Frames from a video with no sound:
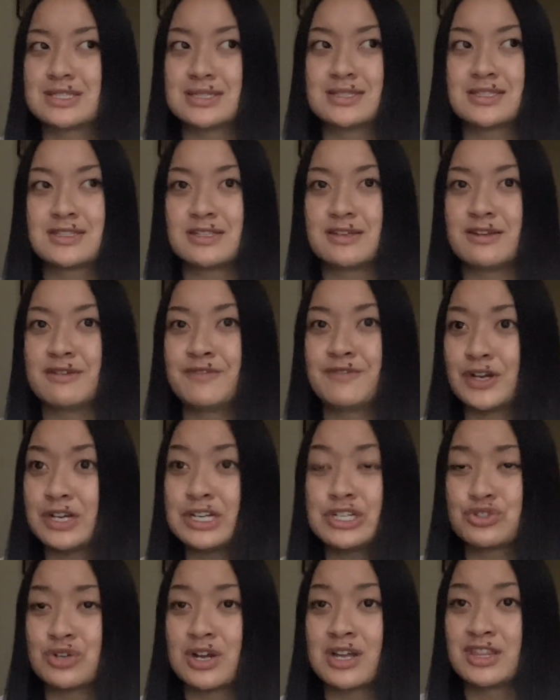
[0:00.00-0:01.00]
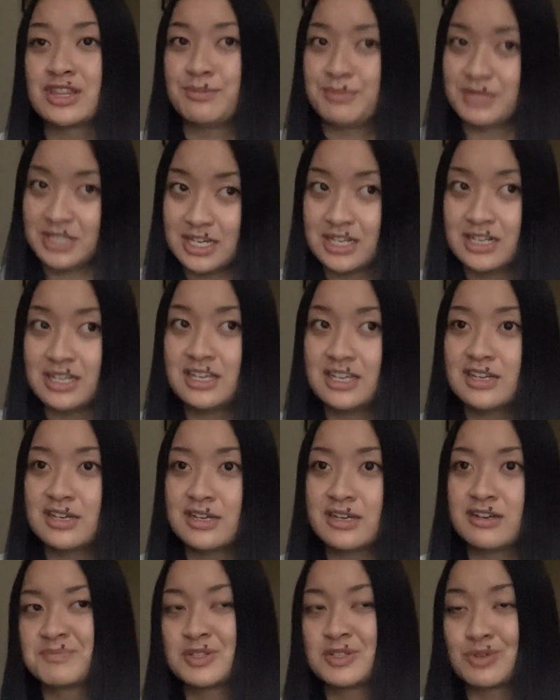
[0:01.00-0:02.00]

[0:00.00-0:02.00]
It's very strong in the beginning.